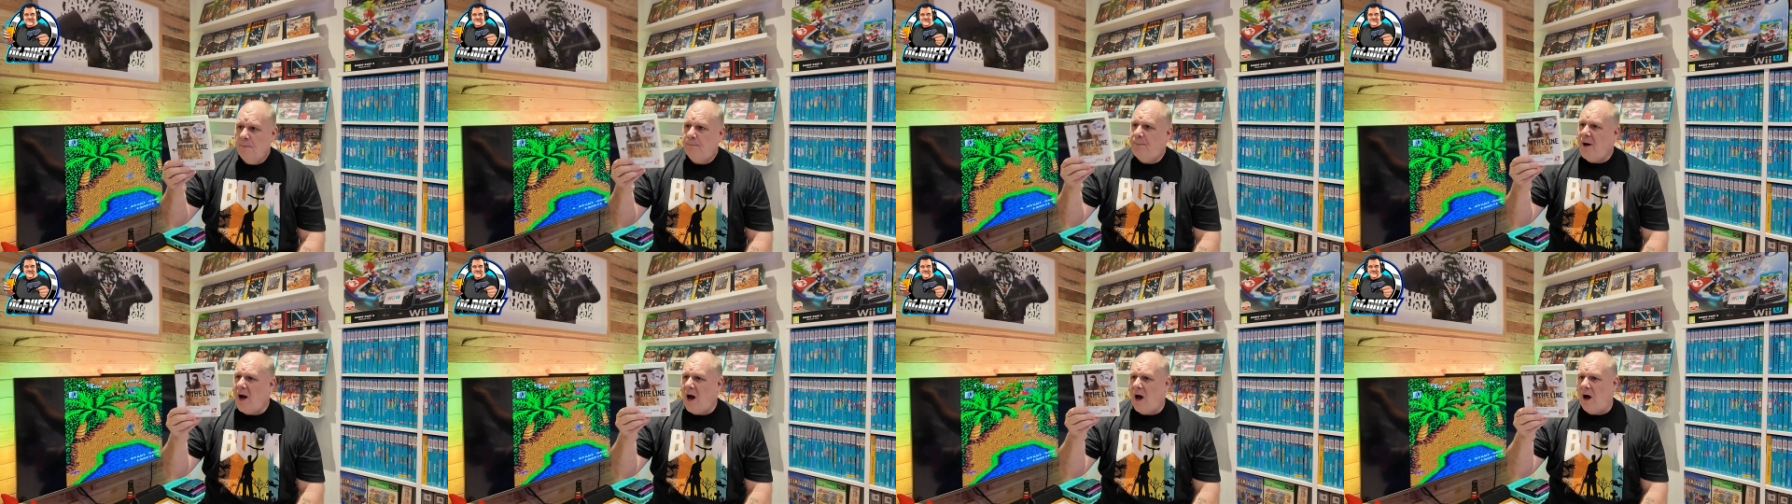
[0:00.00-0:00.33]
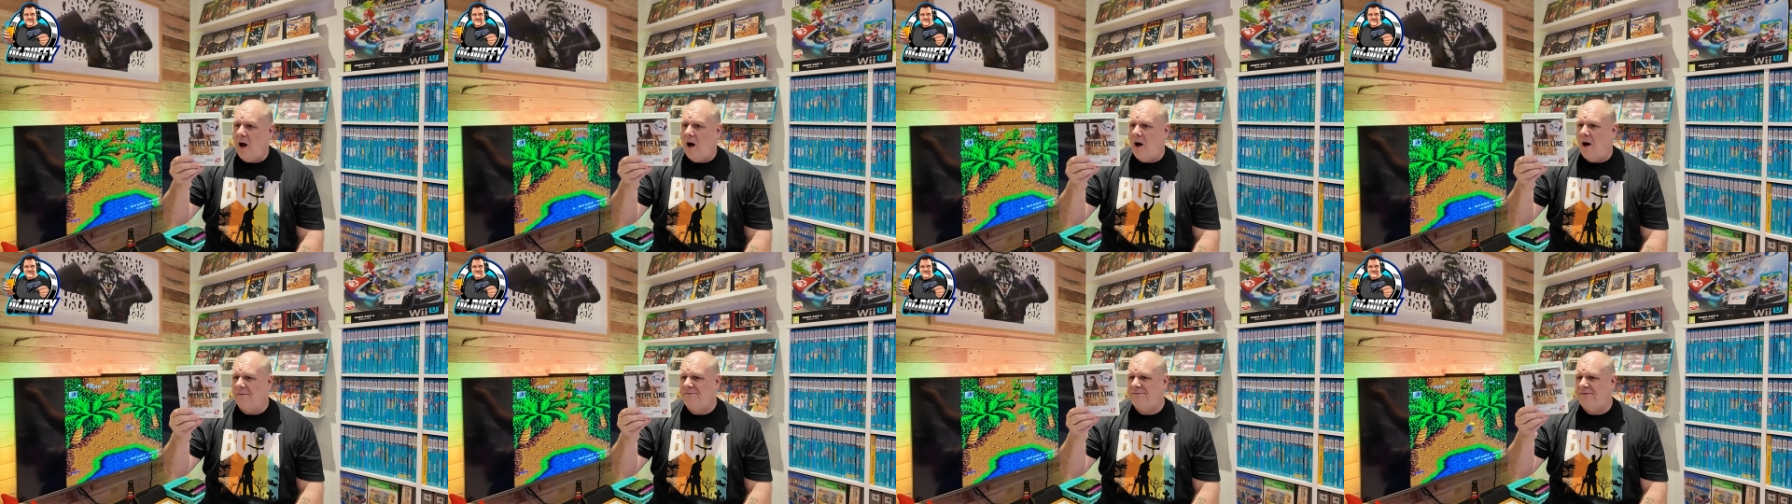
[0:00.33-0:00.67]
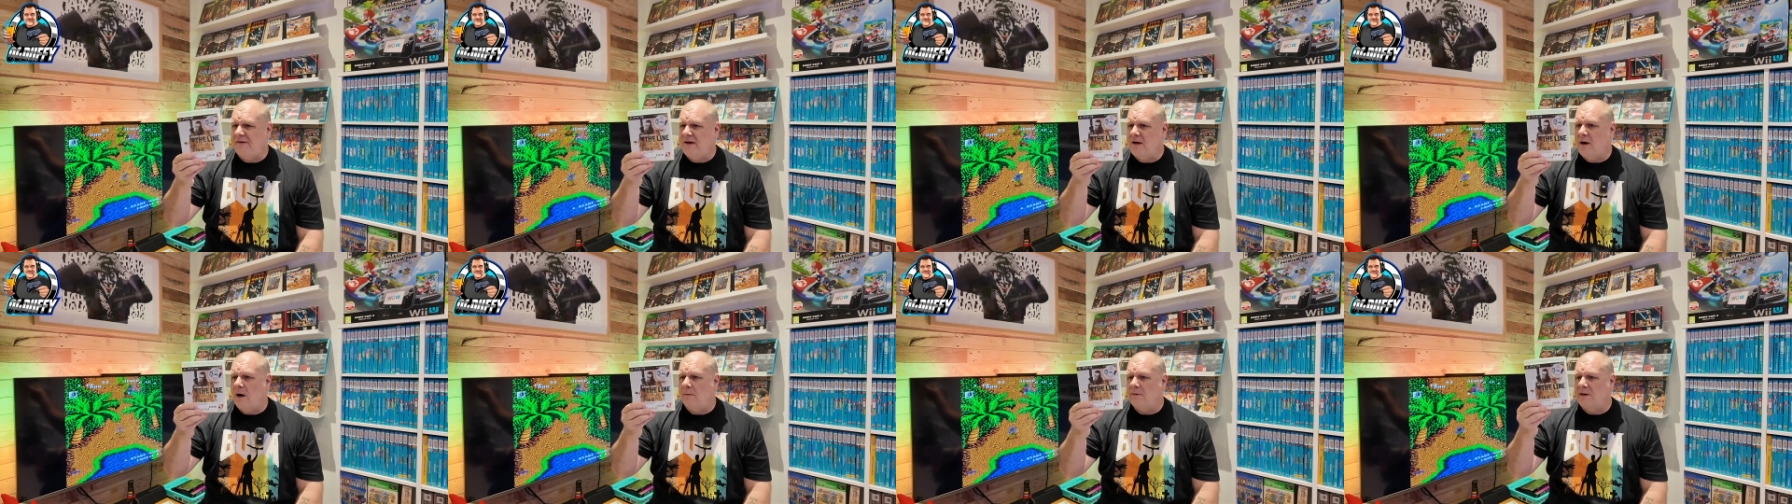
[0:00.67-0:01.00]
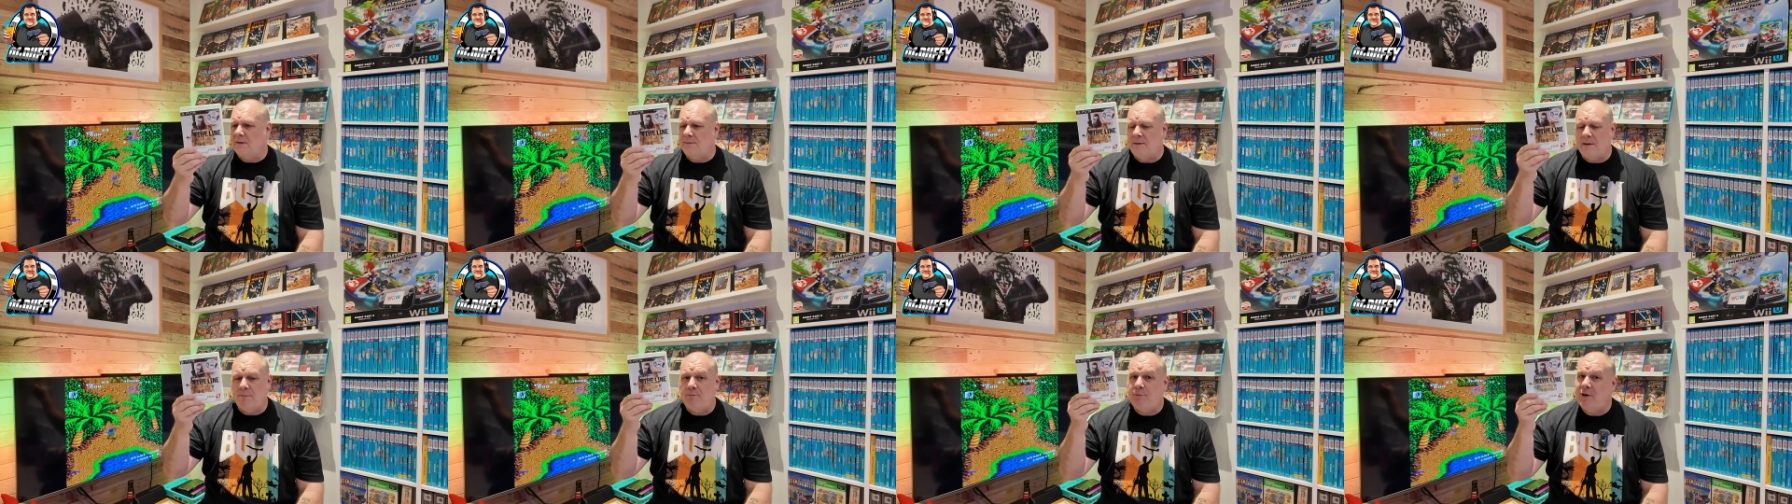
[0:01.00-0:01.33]
but I think I'm going
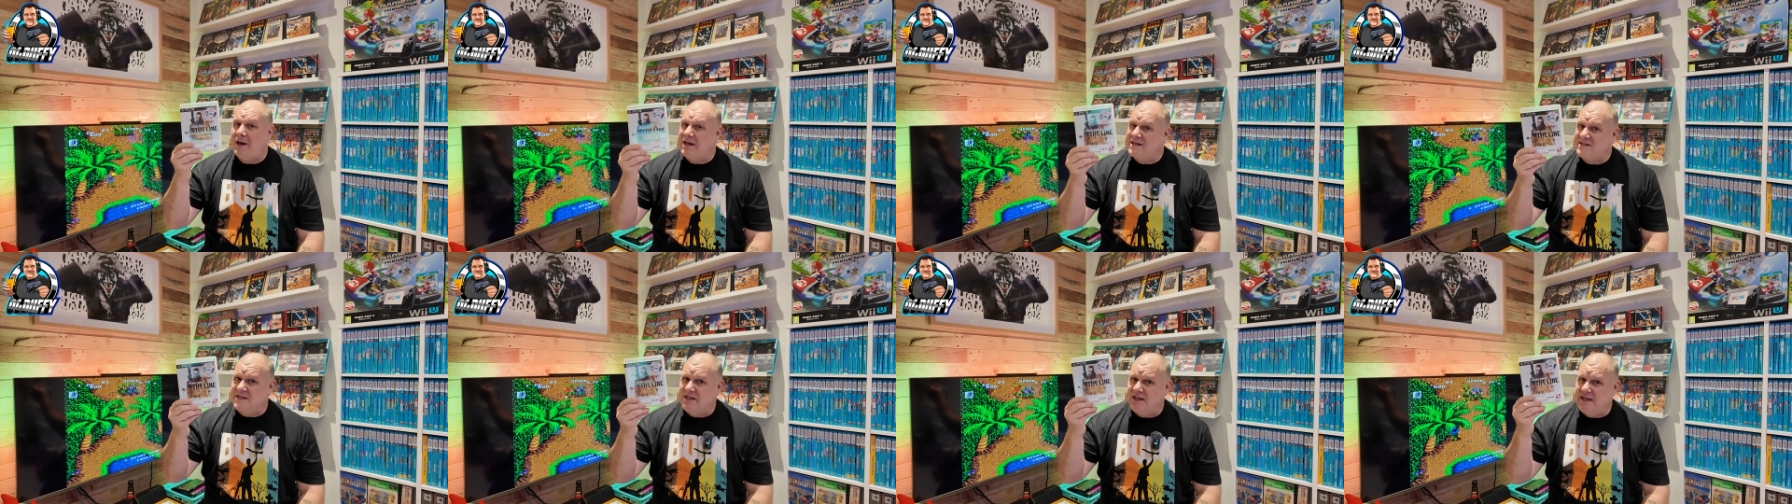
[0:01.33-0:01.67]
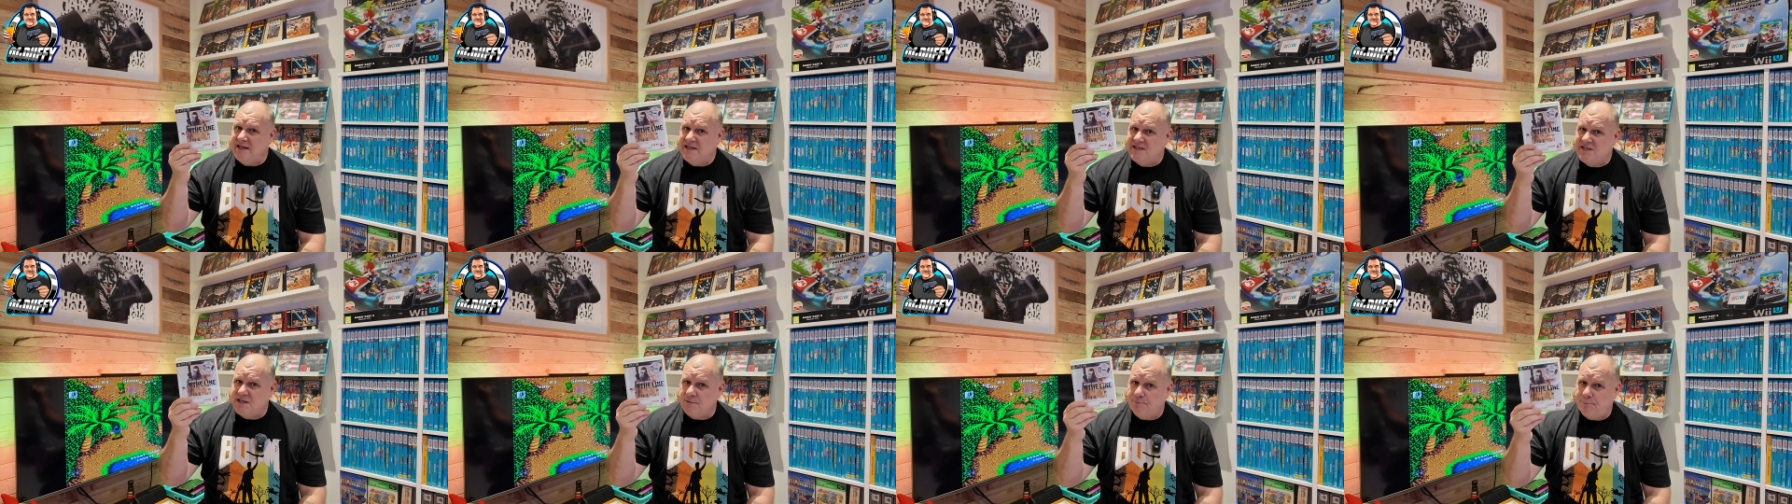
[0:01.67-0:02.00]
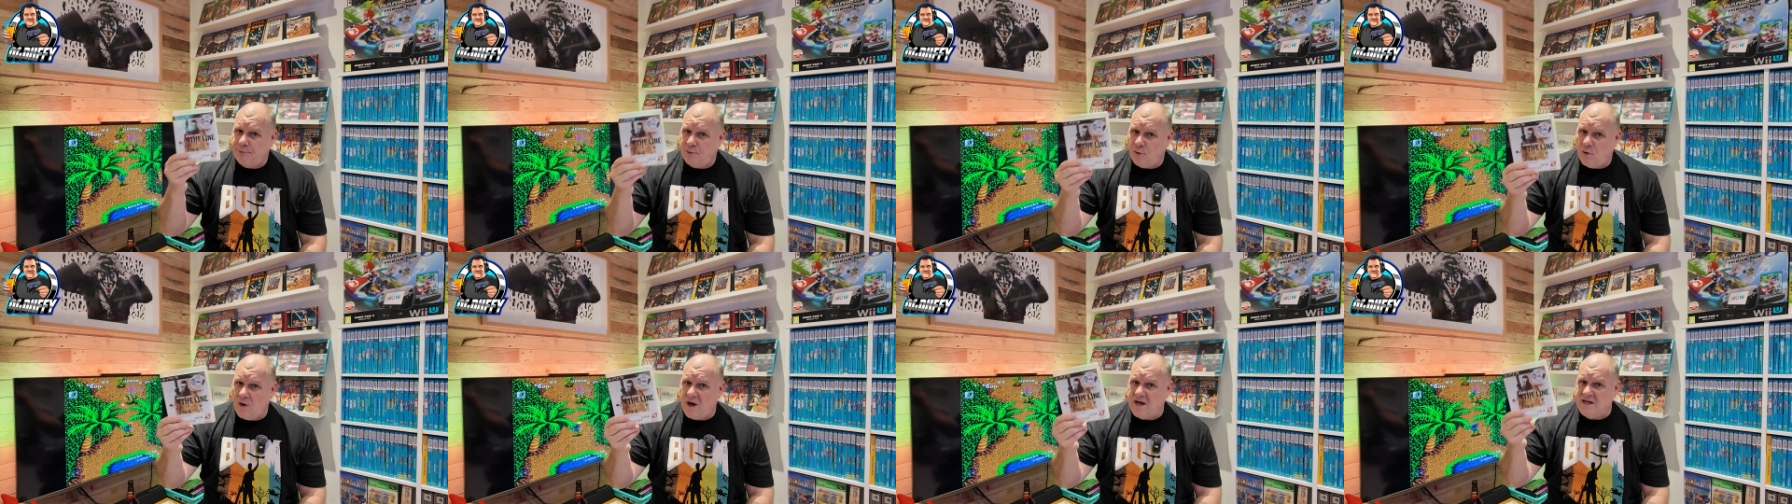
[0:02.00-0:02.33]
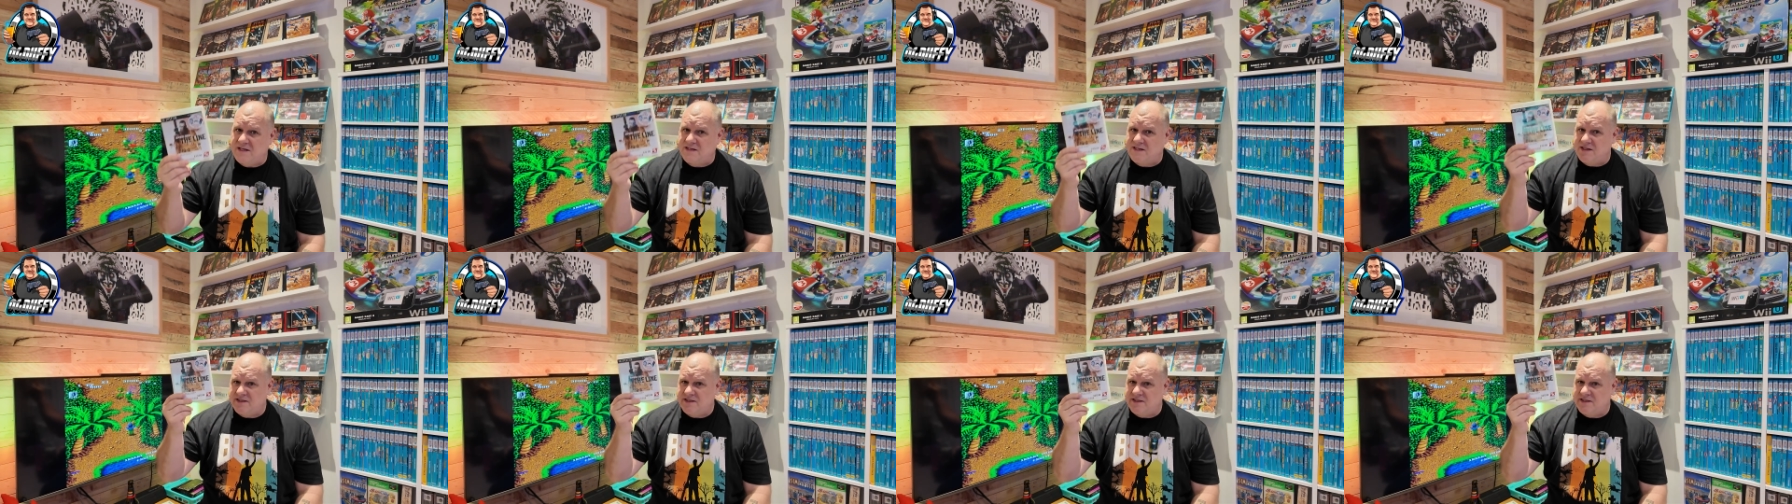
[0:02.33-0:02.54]
to be pleasantly surprised